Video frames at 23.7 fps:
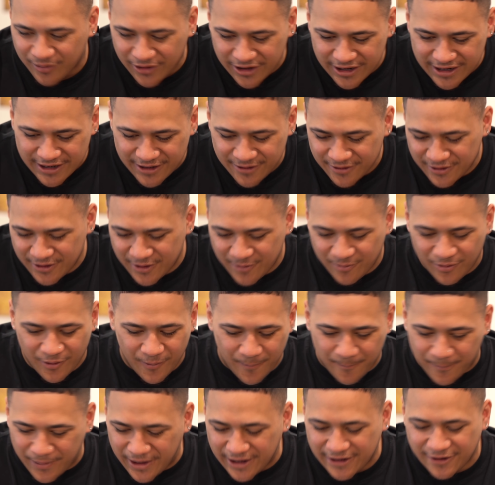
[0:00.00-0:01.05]
bread,
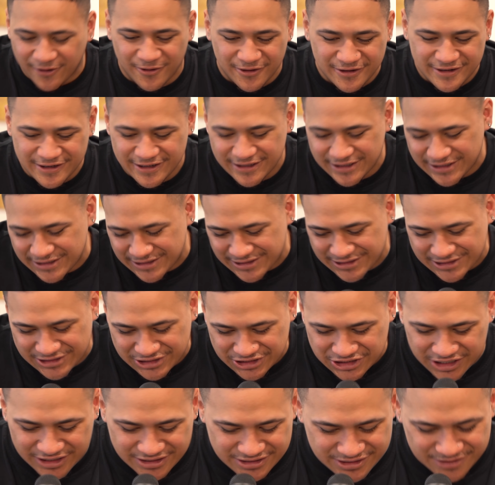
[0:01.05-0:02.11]
put butter on it,
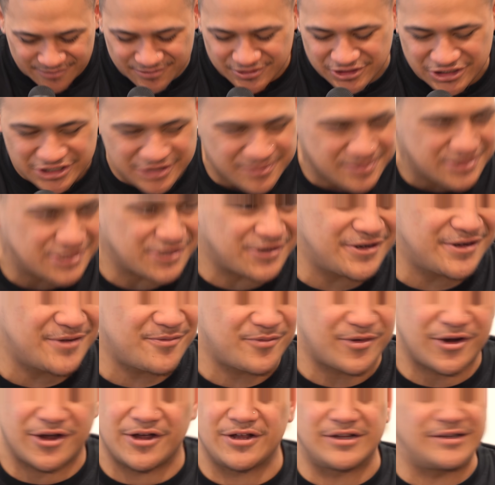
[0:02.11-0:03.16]
chuck some chips on it,
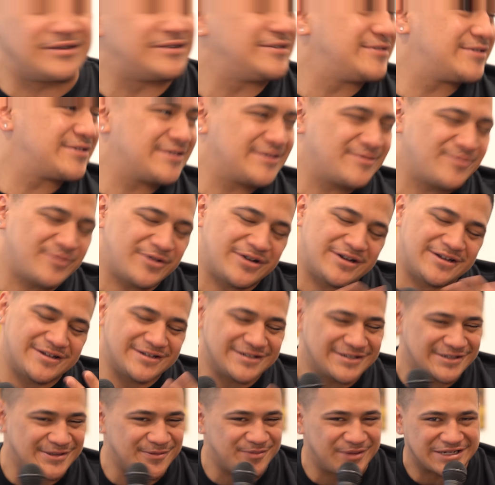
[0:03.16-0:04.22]
bro. Bro,
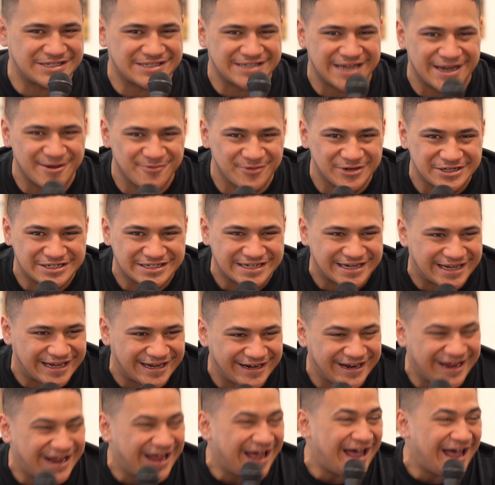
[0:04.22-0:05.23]
it's the best sandwich, lad.